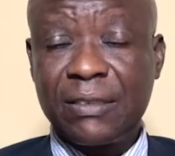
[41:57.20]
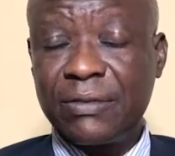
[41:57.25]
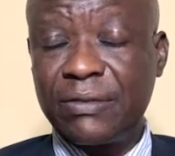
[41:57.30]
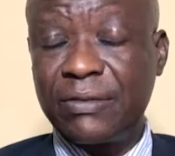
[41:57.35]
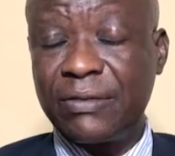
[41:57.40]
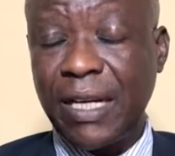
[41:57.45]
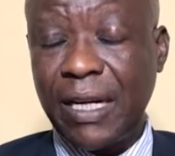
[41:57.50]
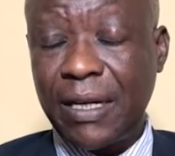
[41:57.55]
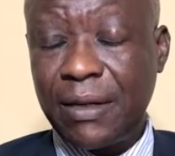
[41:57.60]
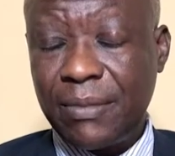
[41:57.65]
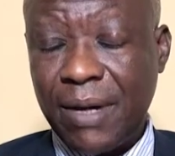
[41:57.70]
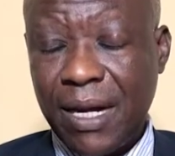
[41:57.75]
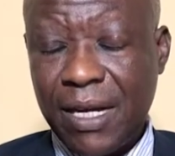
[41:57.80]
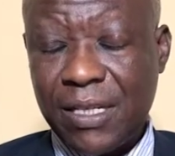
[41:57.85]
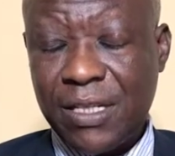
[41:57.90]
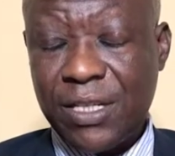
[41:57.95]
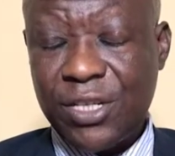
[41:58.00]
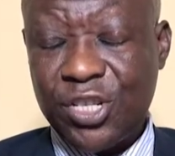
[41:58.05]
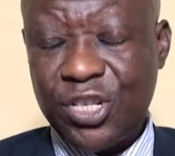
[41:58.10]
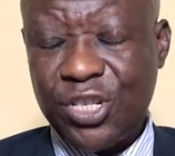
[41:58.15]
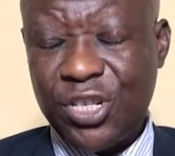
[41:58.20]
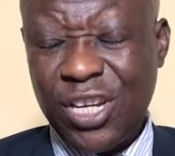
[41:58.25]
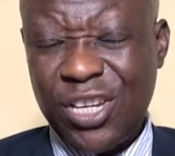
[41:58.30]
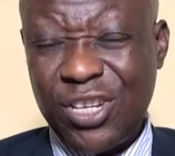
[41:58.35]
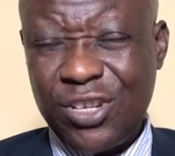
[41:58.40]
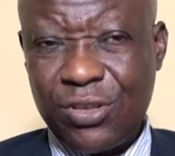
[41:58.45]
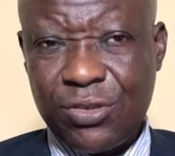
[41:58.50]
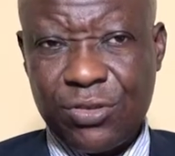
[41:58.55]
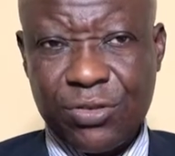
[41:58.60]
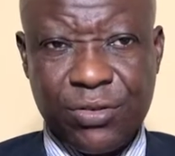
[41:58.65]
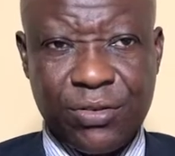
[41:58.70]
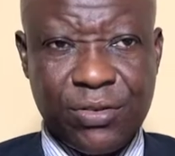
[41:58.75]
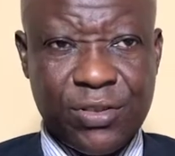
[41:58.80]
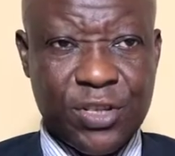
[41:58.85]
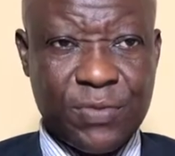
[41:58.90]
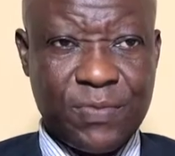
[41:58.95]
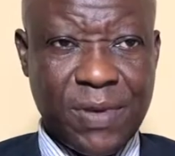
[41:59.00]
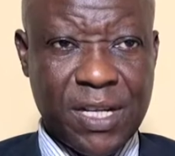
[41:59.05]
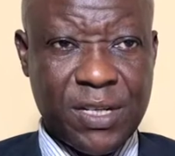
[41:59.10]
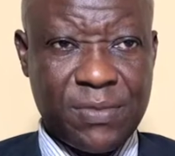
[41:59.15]
very much into
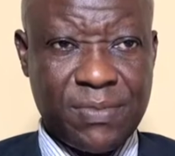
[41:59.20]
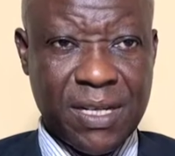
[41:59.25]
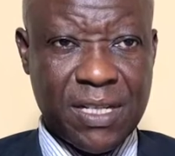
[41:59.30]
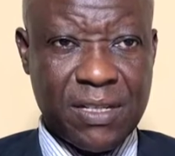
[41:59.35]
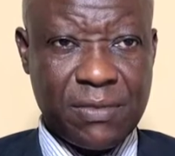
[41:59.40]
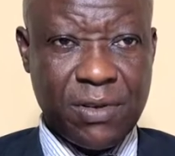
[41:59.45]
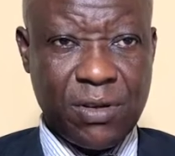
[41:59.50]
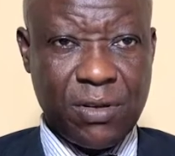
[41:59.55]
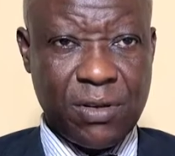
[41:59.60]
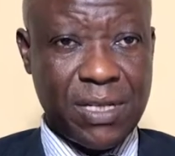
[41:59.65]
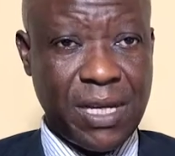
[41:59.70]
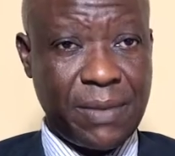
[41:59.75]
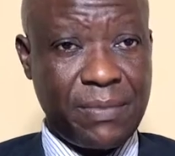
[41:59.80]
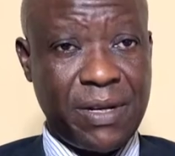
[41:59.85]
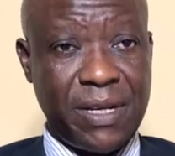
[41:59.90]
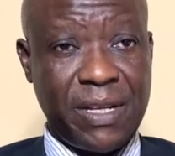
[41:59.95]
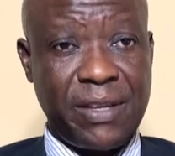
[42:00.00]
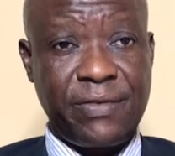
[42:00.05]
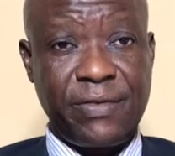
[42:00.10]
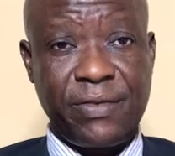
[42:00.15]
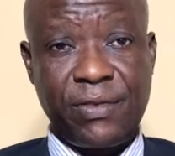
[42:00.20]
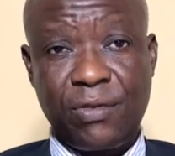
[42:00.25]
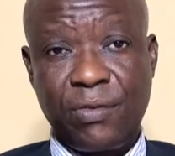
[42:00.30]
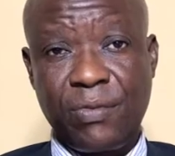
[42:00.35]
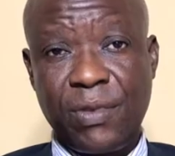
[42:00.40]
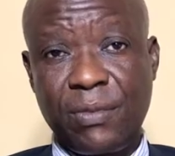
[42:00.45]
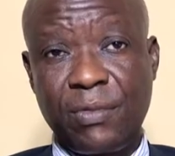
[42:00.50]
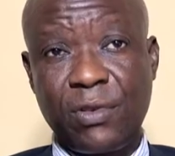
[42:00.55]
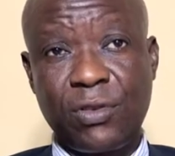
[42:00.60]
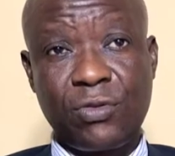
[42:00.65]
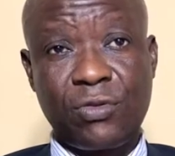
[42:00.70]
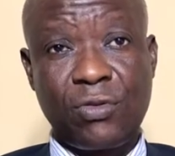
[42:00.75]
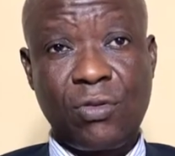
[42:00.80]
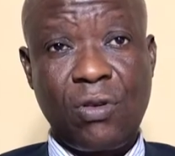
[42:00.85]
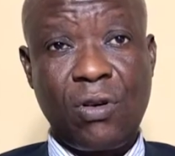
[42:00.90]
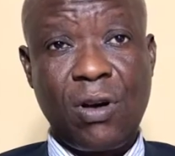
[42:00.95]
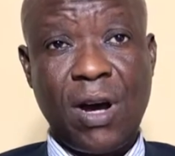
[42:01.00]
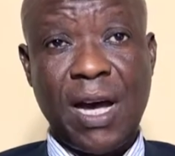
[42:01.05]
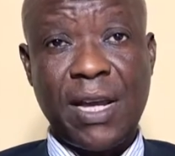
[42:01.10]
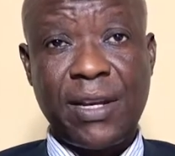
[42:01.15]
those perspectives, because I believe you'll be able to
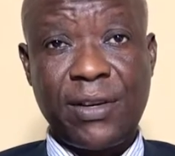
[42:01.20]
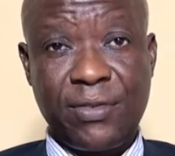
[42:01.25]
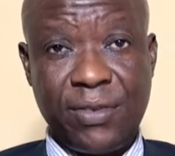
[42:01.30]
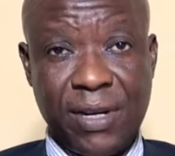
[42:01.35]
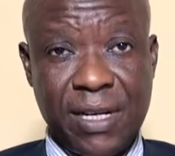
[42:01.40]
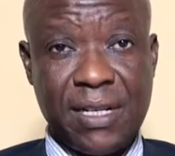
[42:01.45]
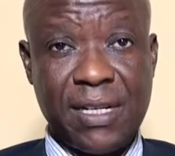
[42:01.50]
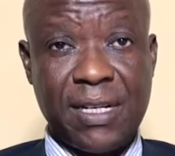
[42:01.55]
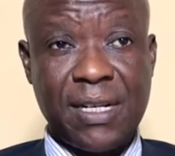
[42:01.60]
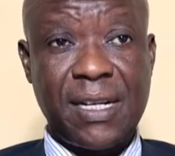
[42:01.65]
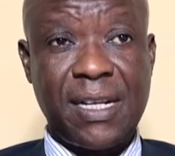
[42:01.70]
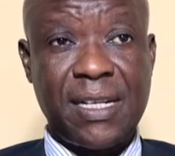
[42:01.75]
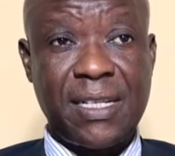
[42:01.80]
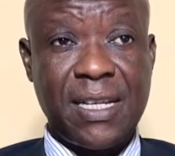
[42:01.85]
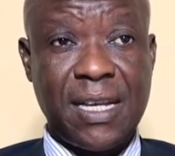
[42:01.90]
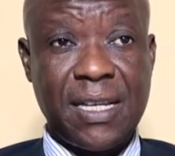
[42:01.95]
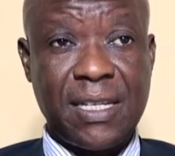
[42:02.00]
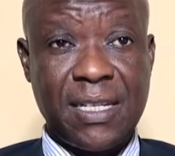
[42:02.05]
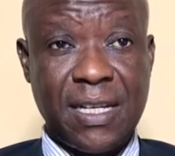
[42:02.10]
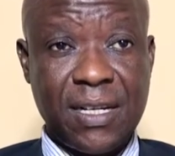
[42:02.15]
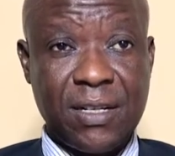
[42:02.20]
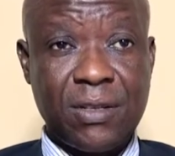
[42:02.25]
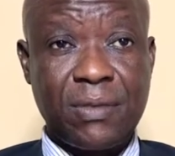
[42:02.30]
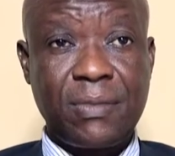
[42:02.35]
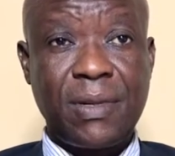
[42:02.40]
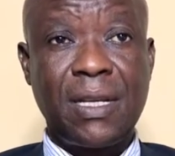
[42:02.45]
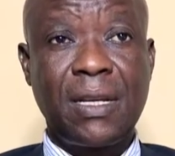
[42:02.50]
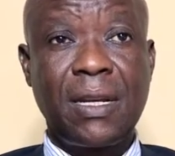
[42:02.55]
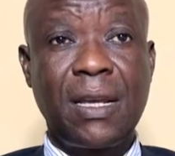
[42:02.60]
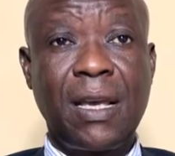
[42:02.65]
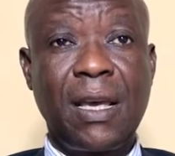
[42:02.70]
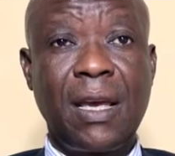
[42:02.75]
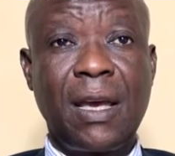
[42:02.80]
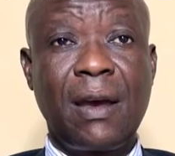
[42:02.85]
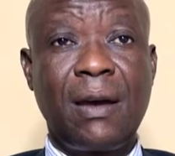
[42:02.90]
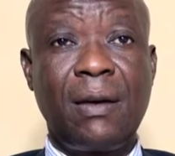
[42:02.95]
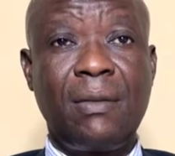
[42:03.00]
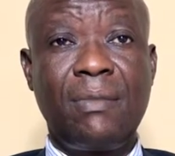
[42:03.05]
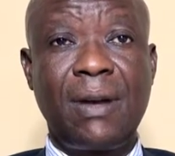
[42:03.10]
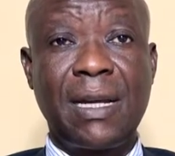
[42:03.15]
go and read, ladies and gentlemen.
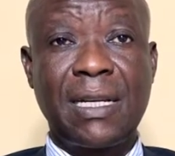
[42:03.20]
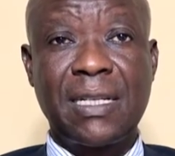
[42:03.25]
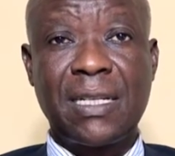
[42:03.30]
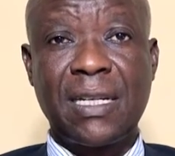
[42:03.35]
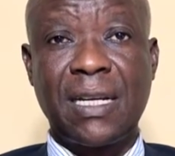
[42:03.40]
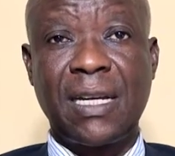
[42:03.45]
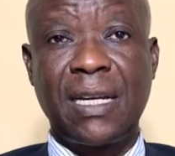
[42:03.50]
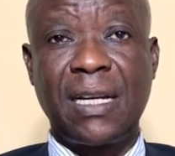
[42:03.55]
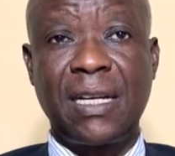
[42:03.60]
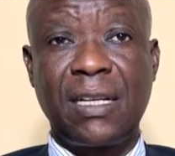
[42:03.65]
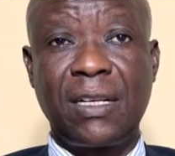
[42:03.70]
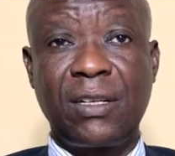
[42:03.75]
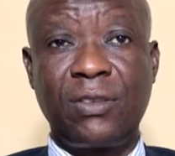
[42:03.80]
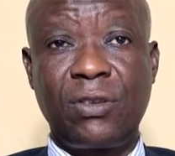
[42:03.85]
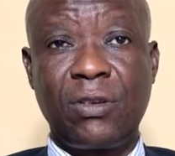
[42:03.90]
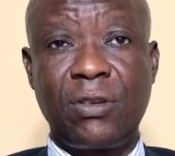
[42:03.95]
But do